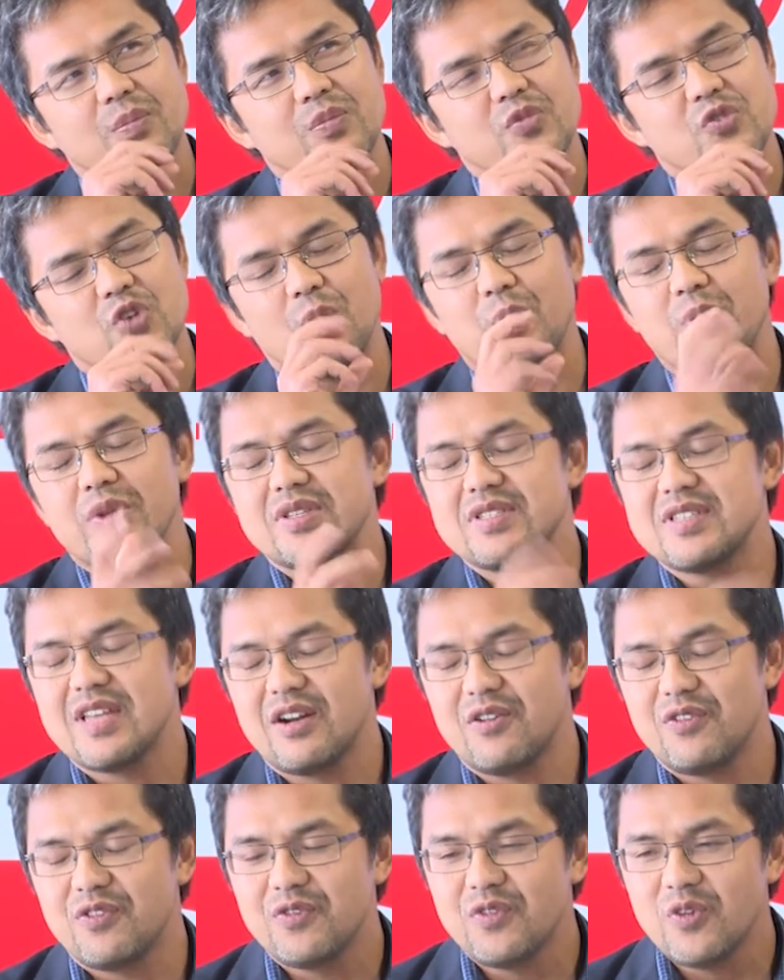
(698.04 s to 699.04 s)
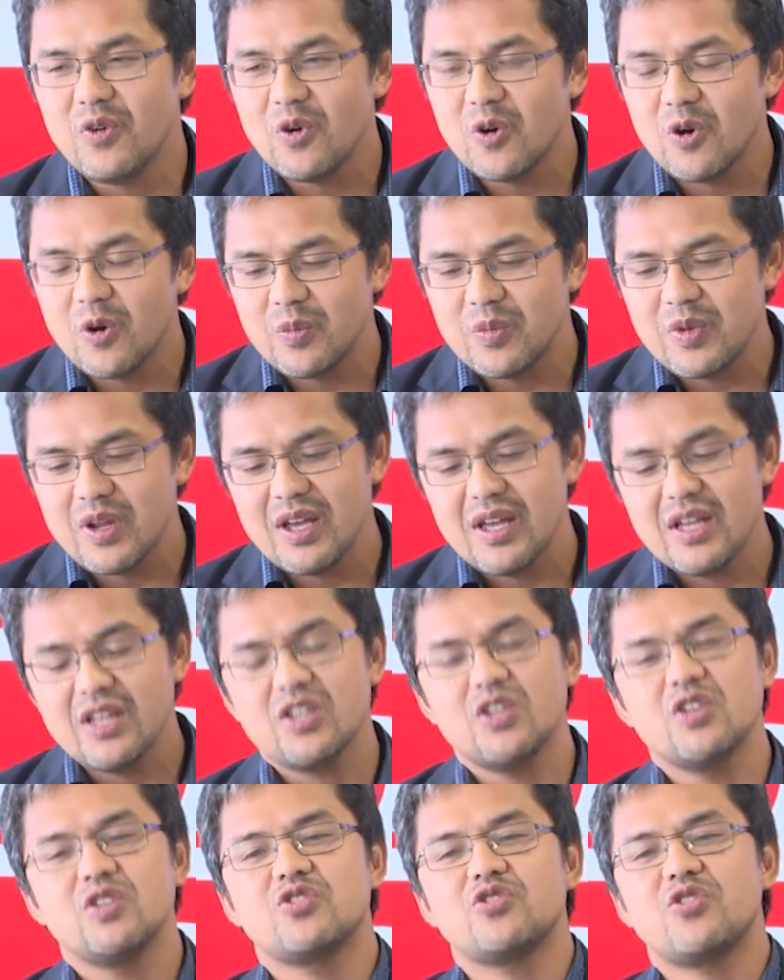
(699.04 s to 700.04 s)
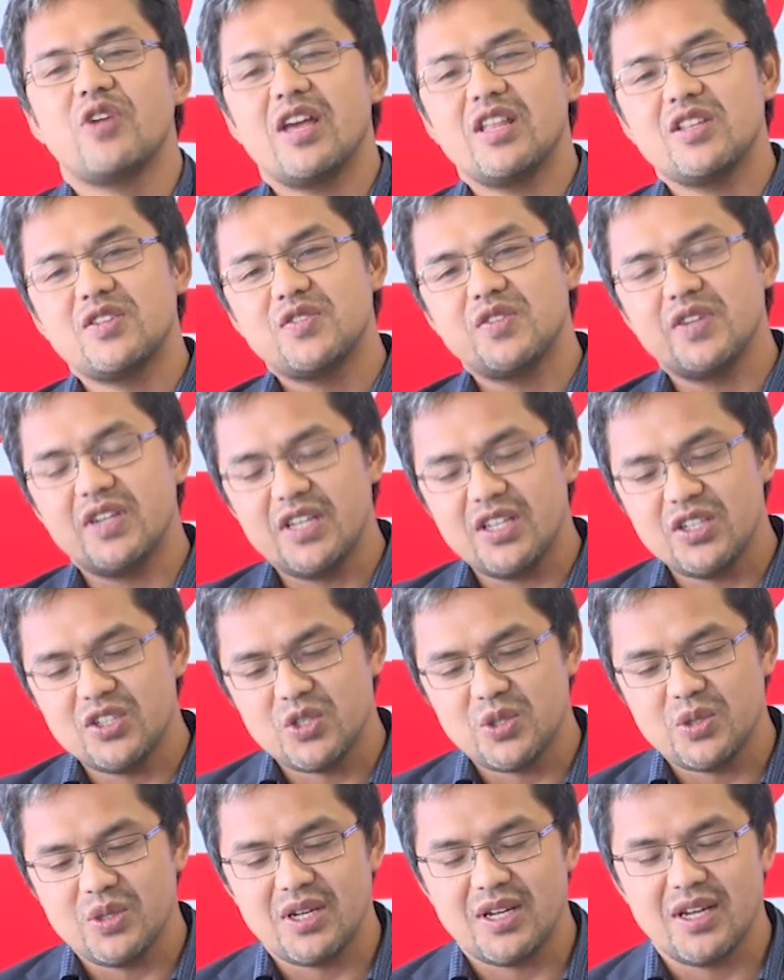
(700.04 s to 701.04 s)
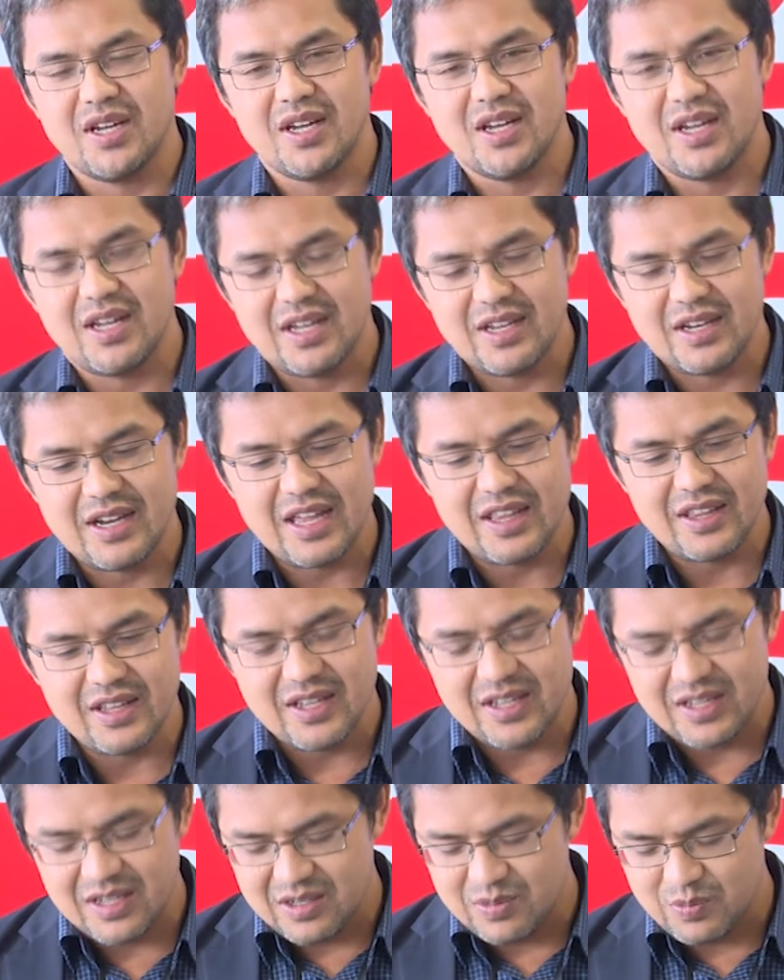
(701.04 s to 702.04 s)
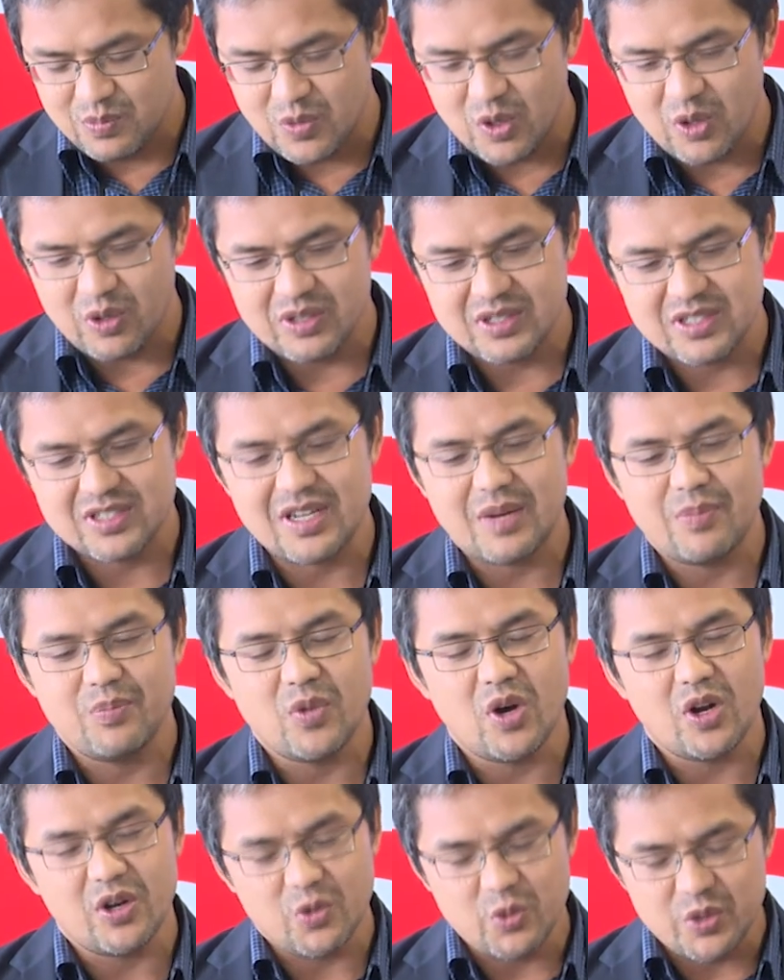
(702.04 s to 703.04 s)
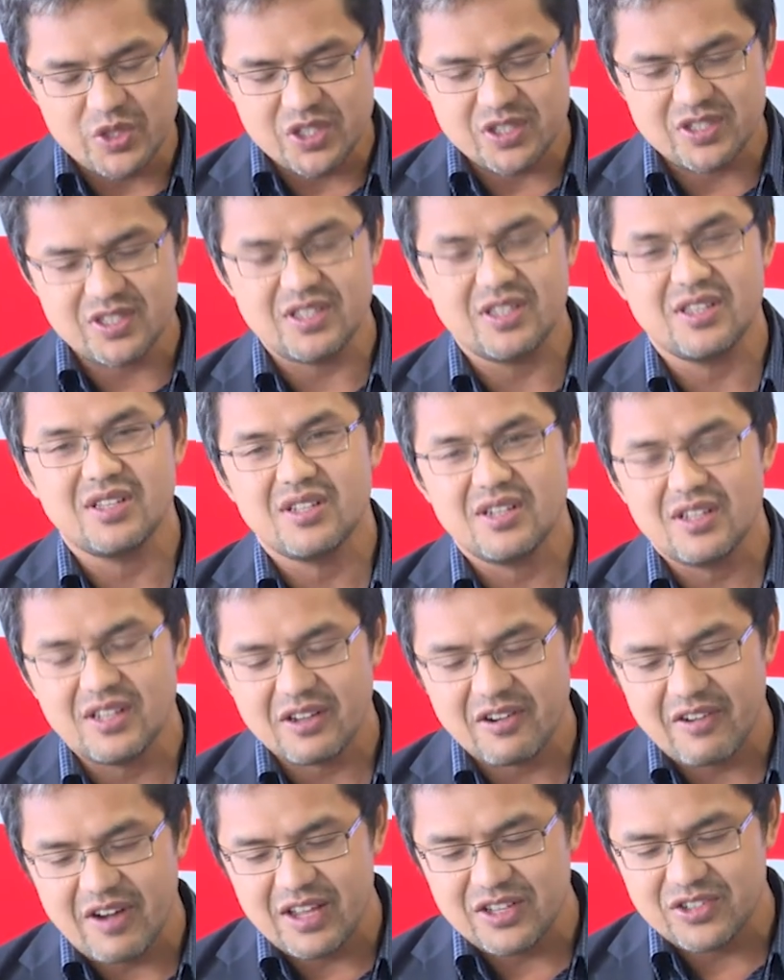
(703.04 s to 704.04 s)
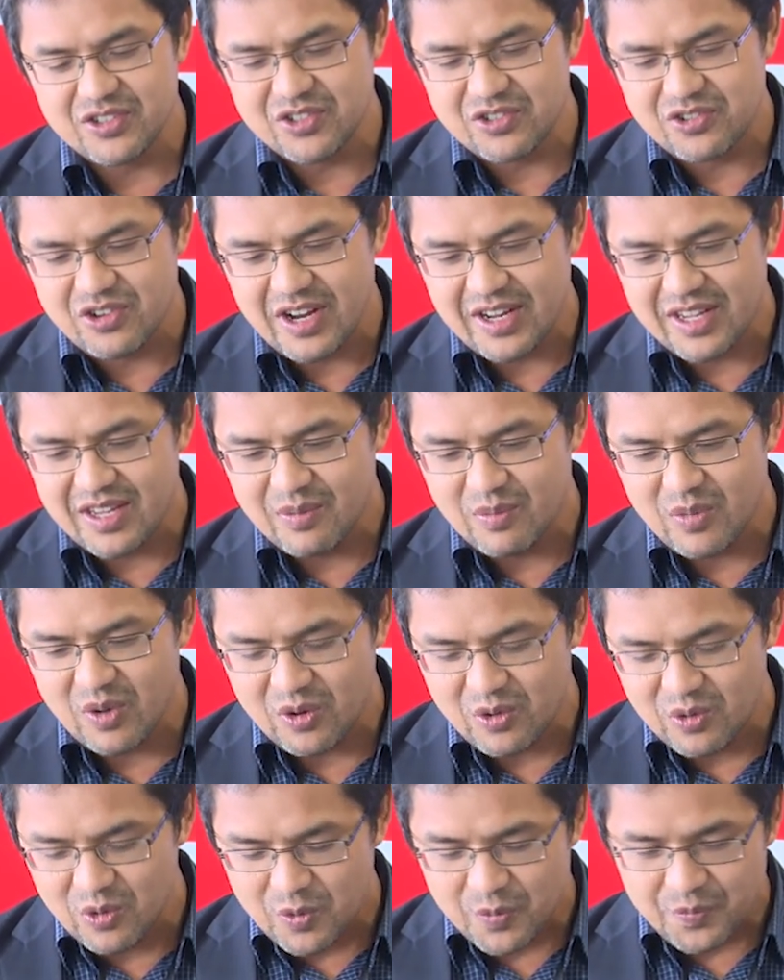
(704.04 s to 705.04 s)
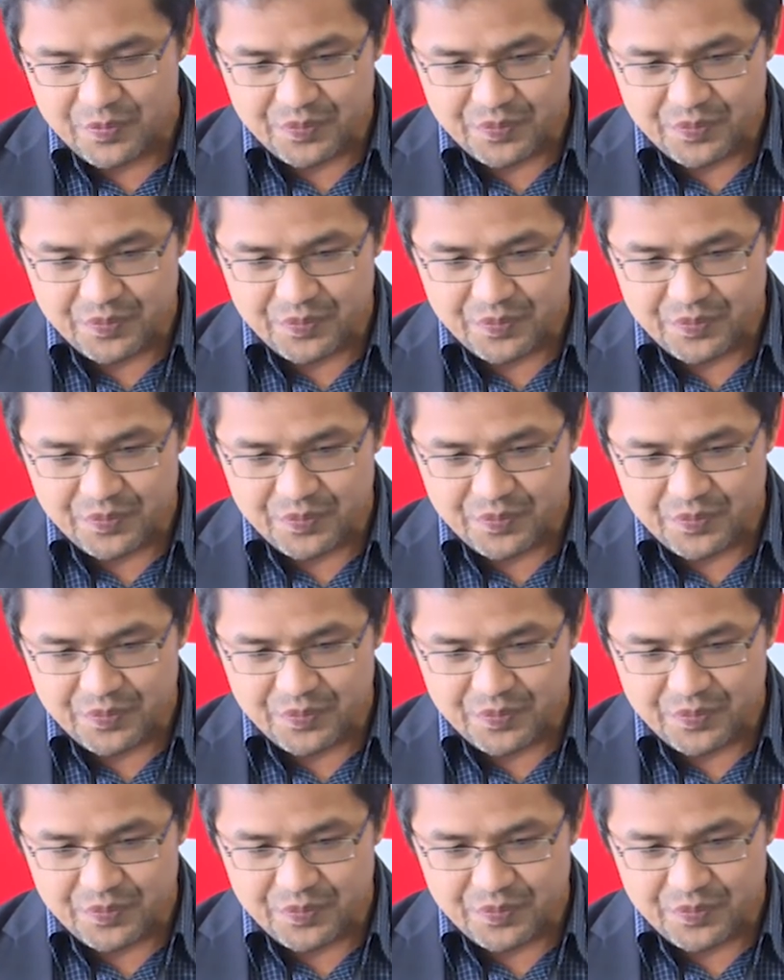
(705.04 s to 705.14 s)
droplets that are formed, you transfer into another sub-model, which is the Lagrangian tracking model.